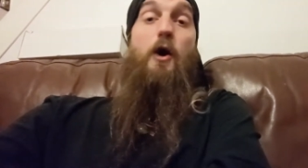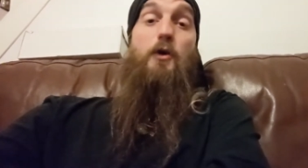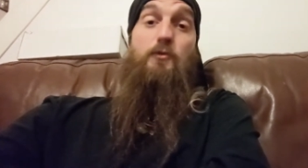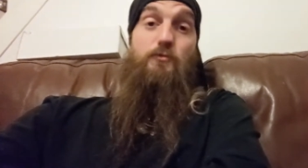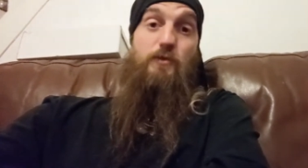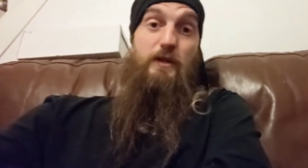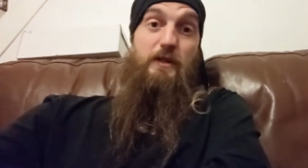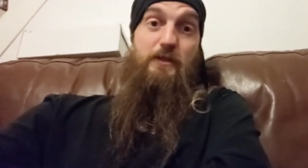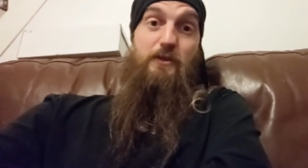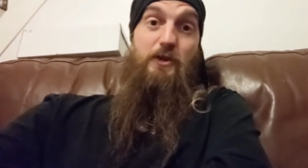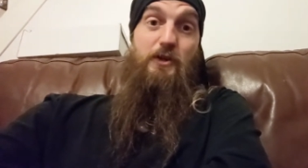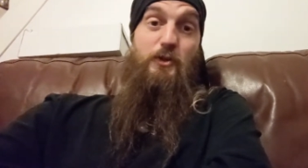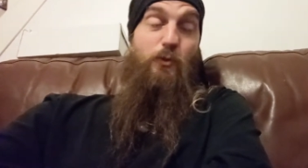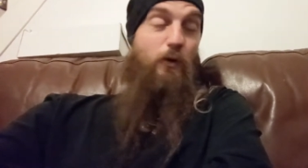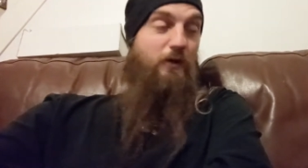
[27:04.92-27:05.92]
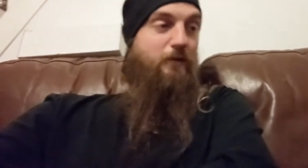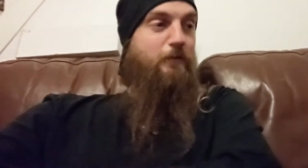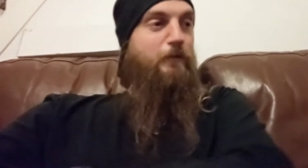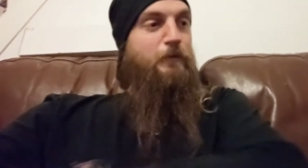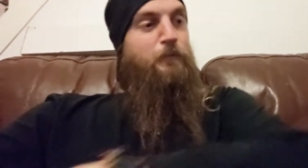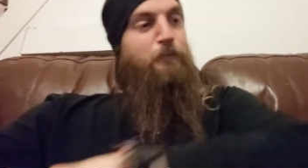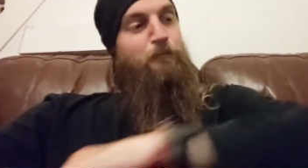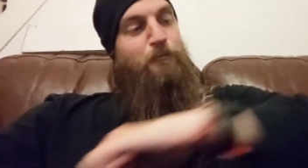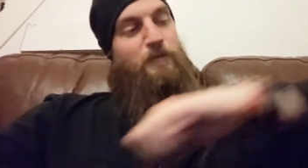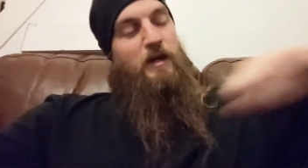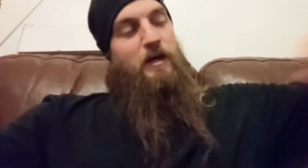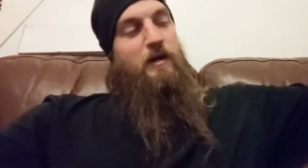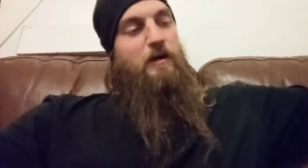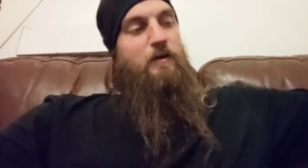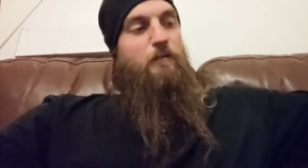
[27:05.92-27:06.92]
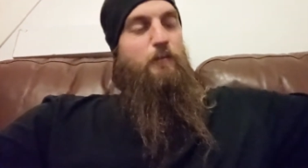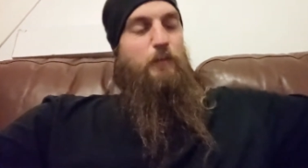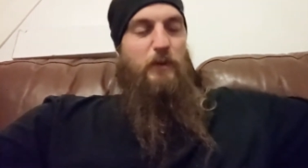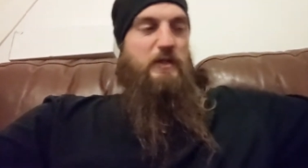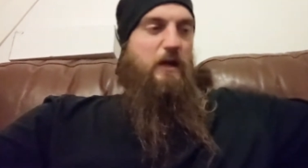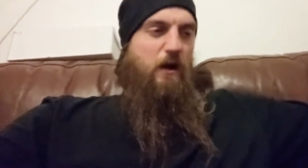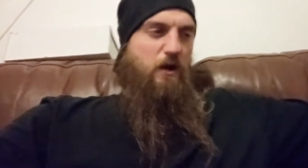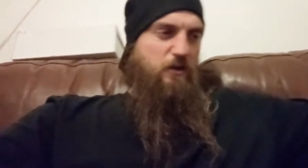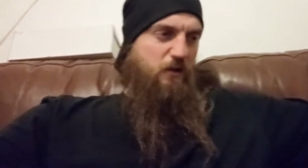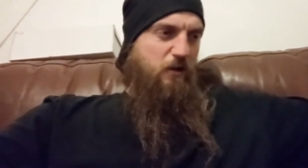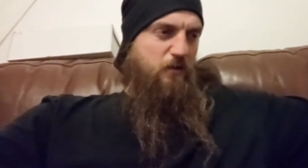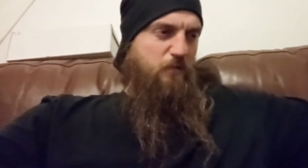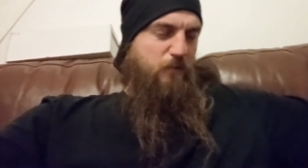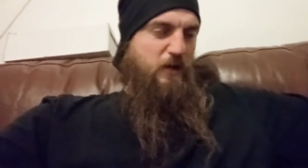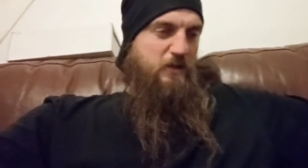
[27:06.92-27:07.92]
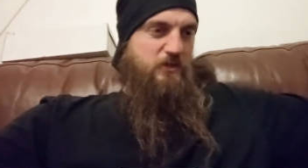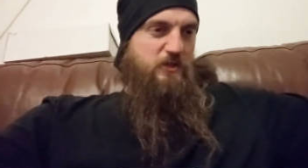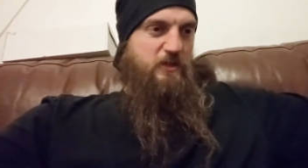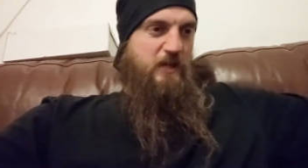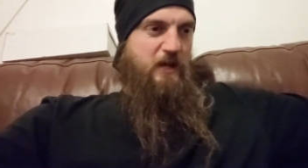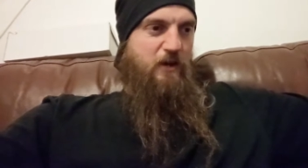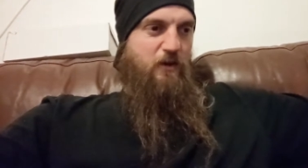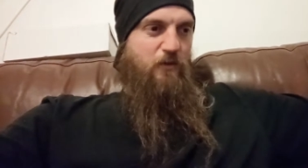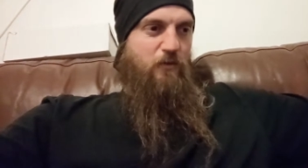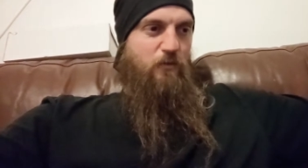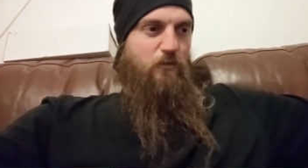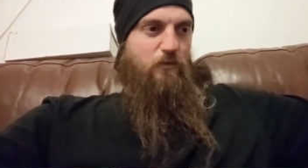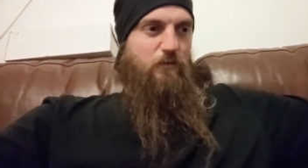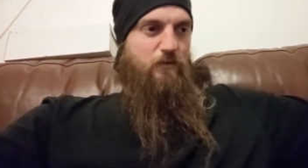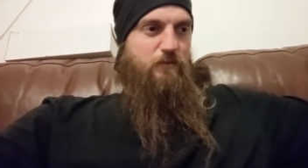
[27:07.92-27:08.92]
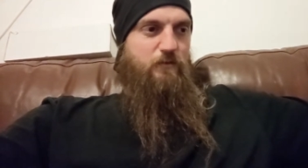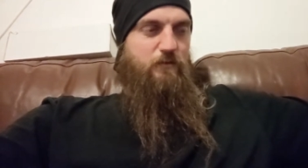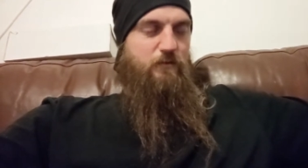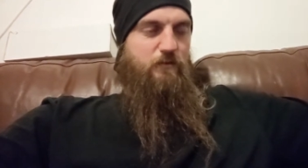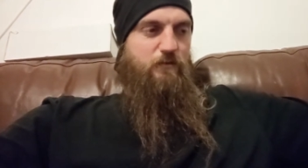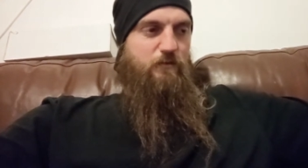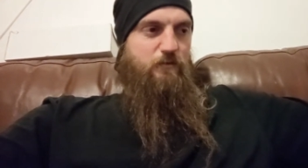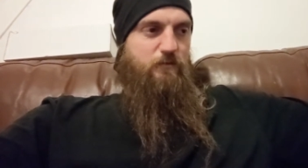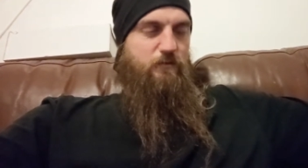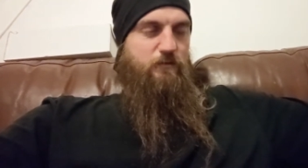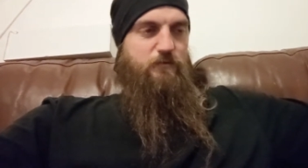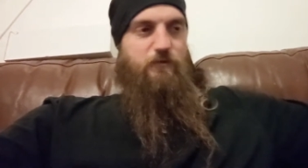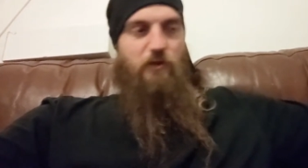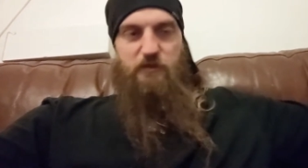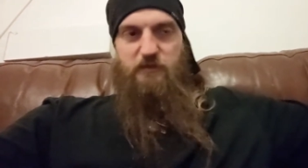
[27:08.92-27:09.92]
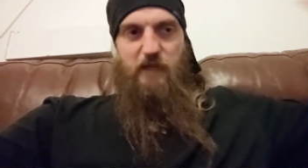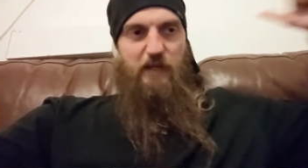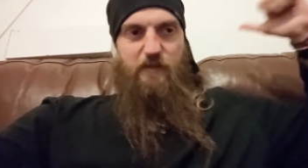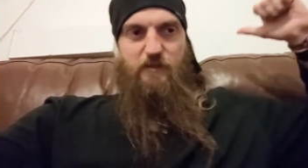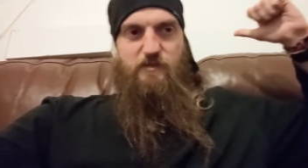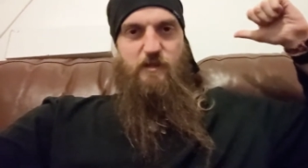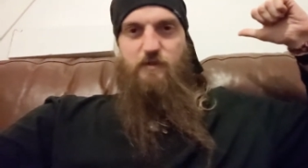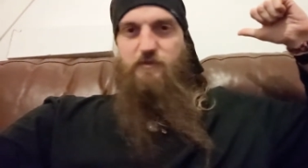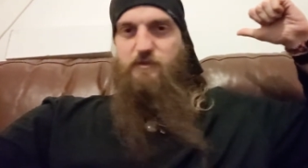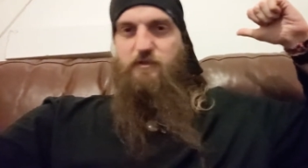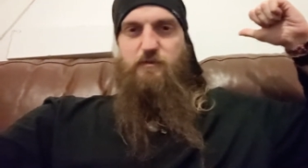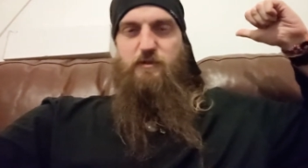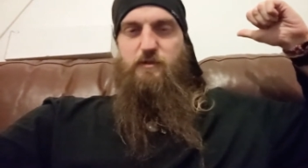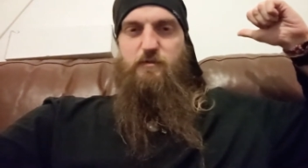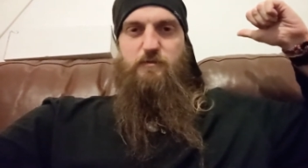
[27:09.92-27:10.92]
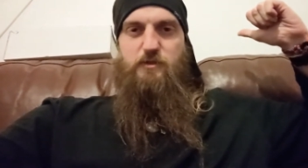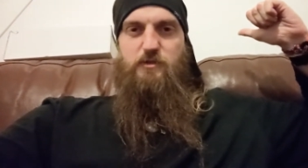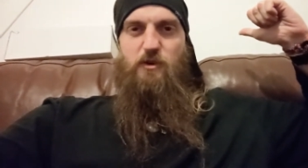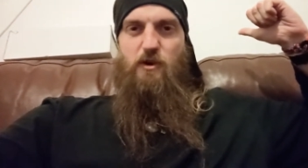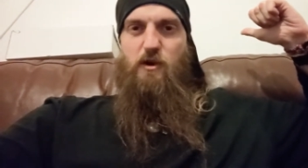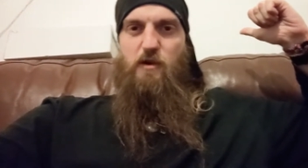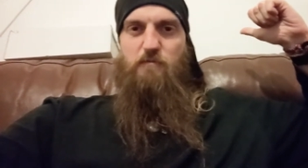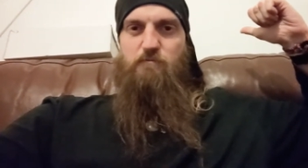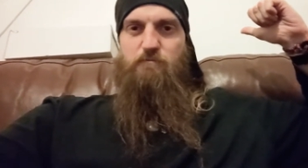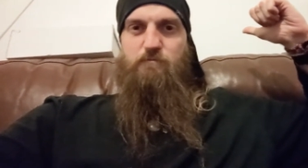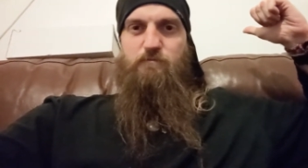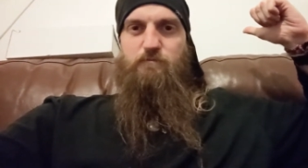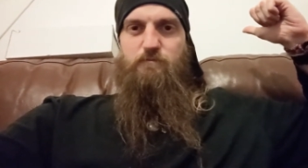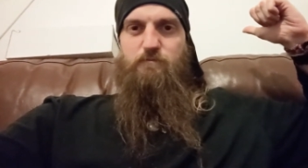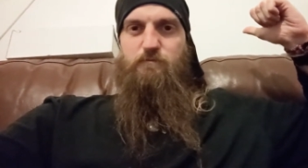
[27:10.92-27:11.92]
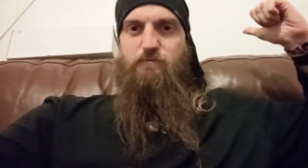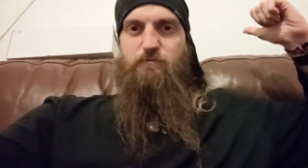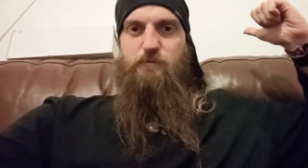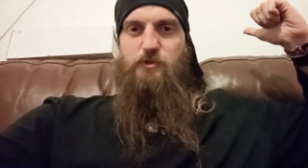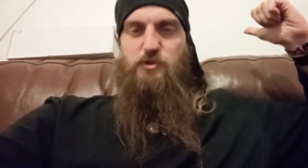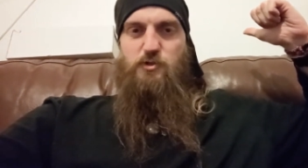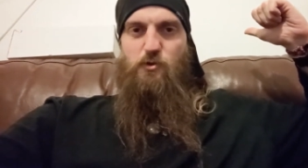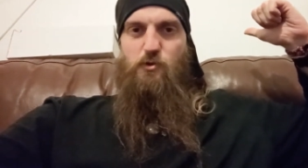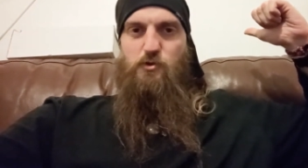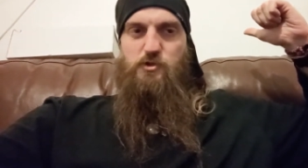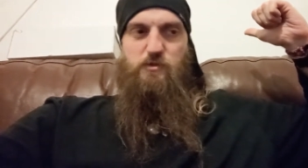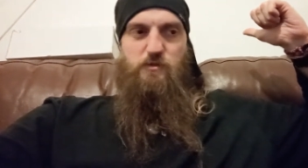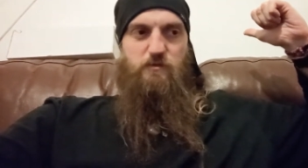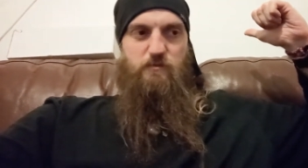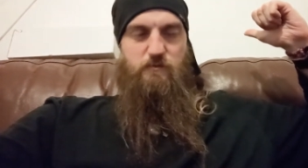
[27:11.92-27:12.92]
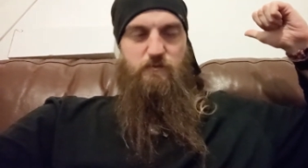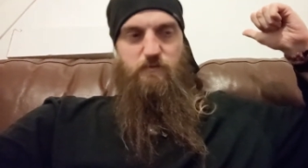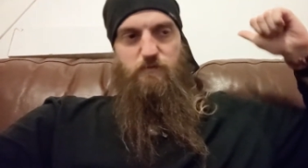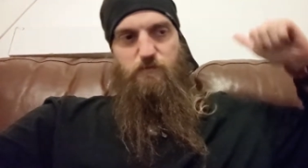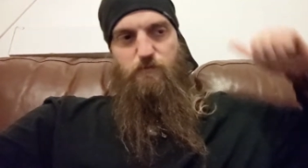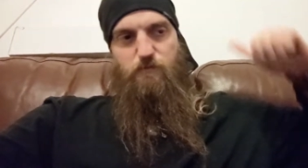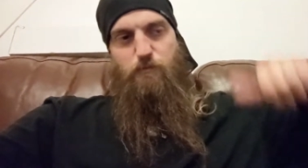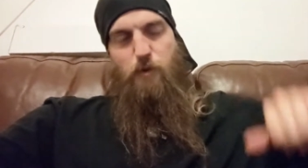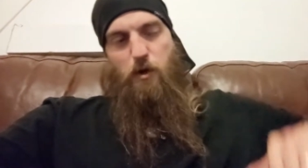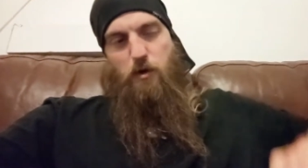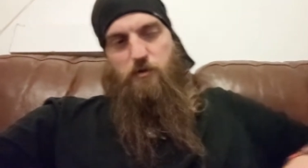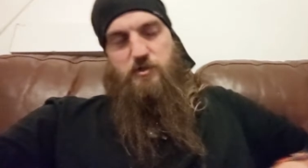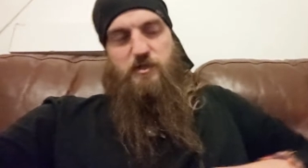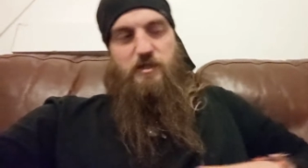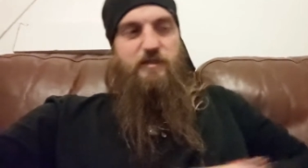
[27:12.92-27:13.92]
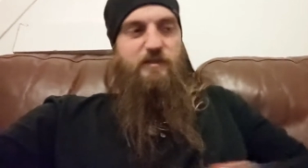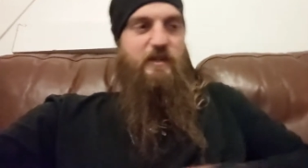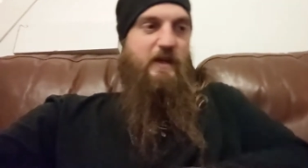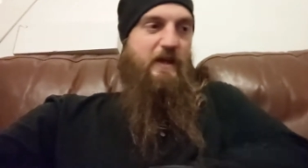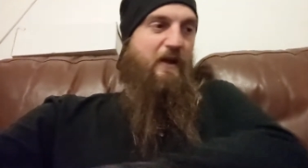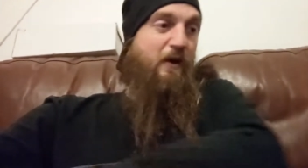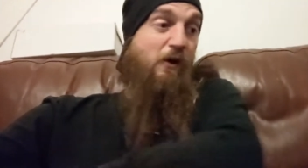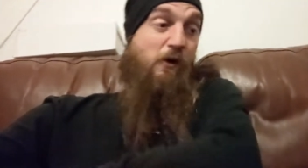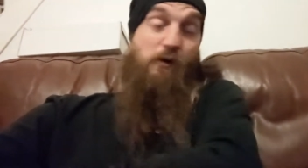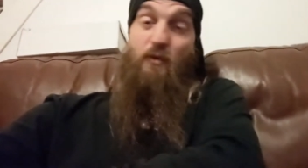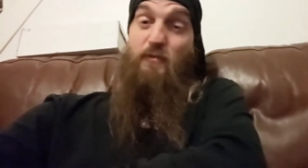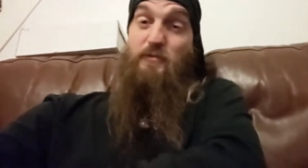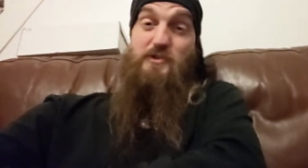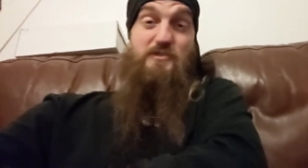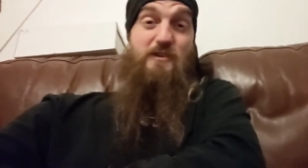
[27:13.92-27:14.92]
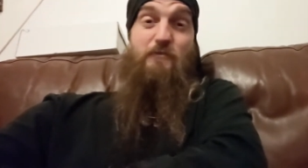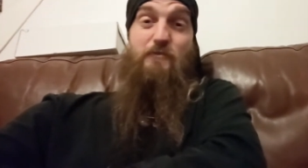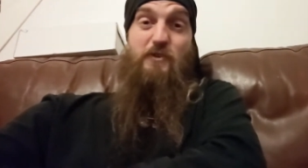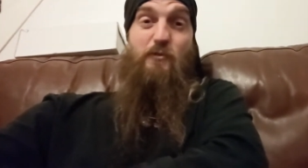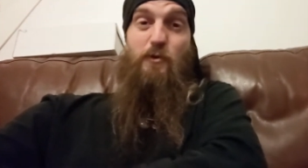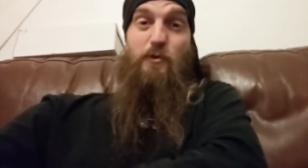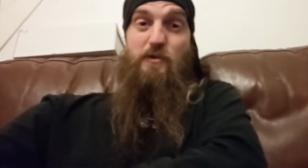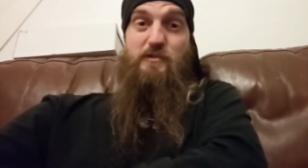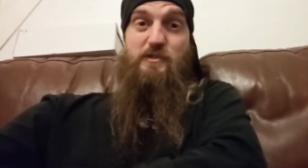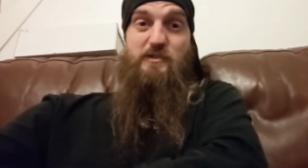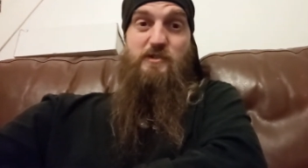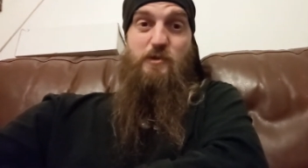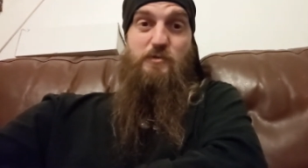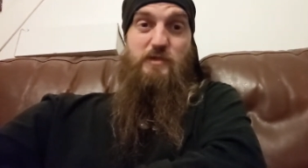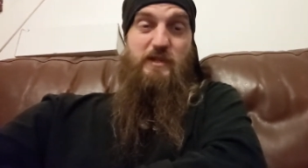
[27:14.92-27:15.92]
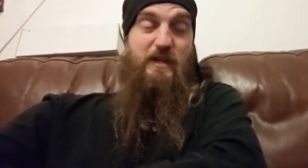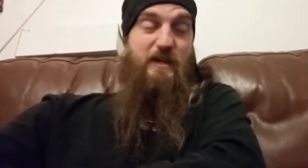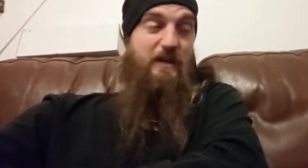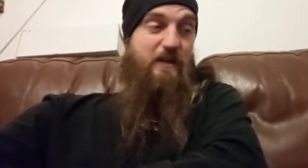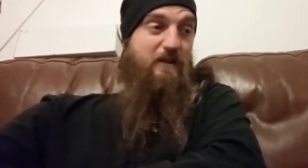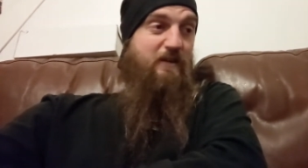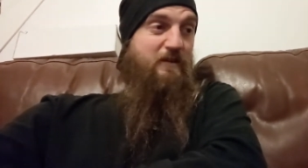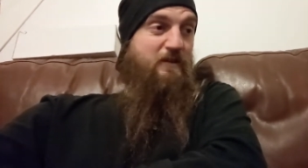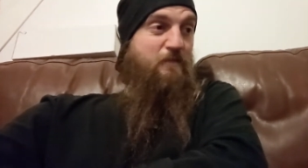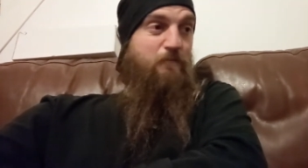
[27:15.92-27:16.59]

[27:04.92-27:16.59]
I'd really like one. Uh, but yeah, I, I mentioned how, like, that guitar, the, the, the Dime distortion box in there, just something I've wanted since I was a kid.